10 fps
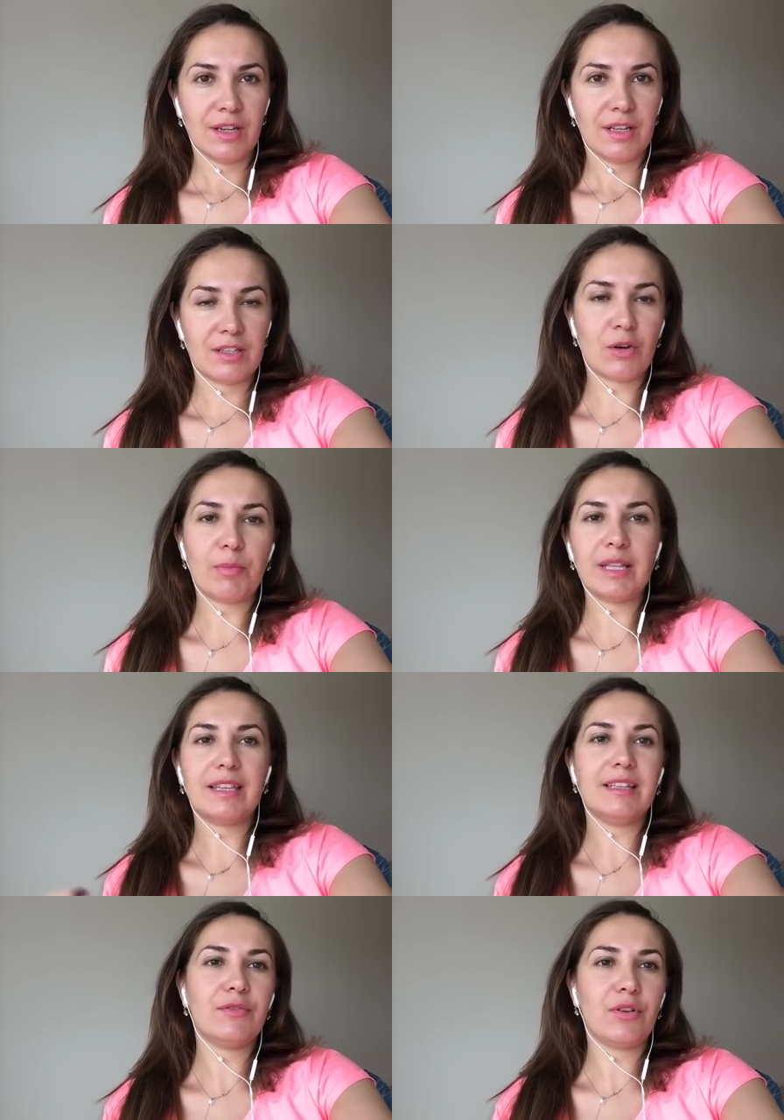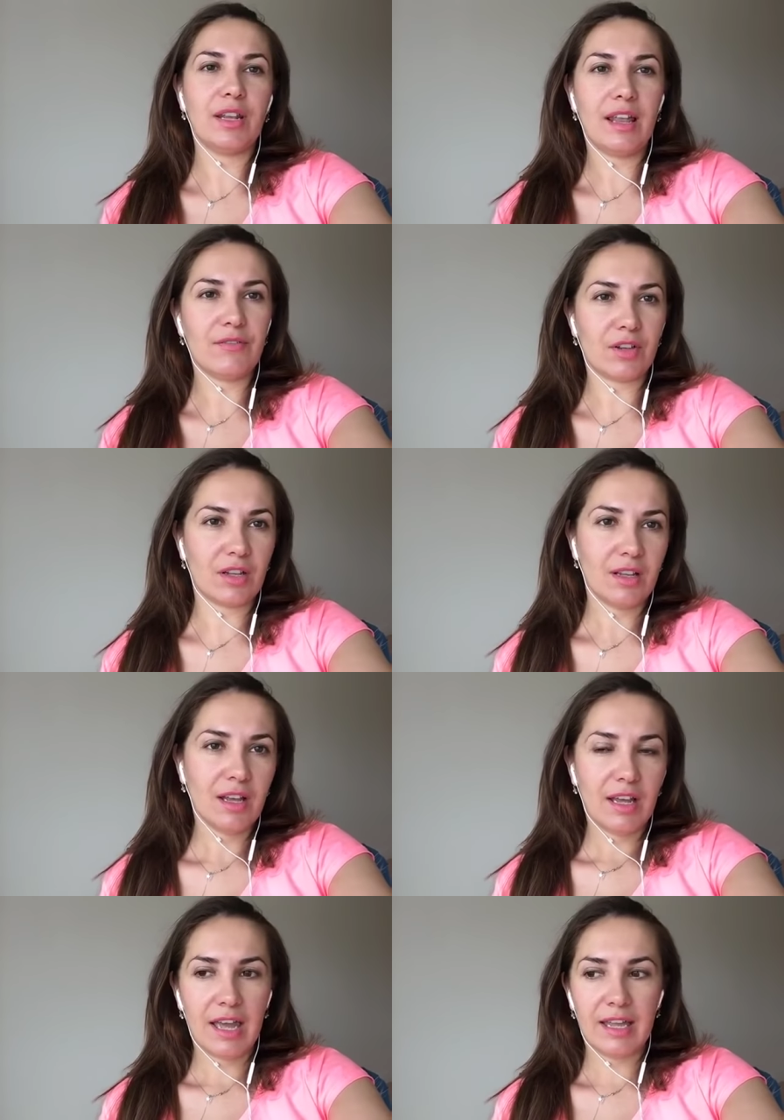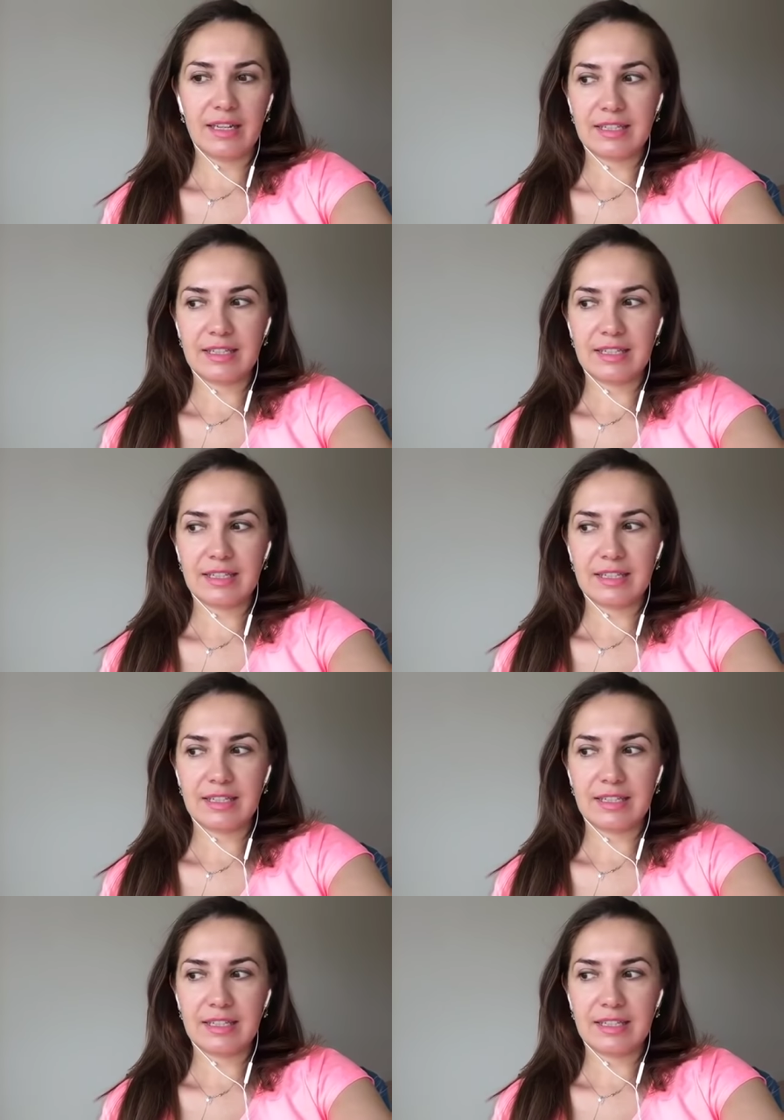it's completely different level, and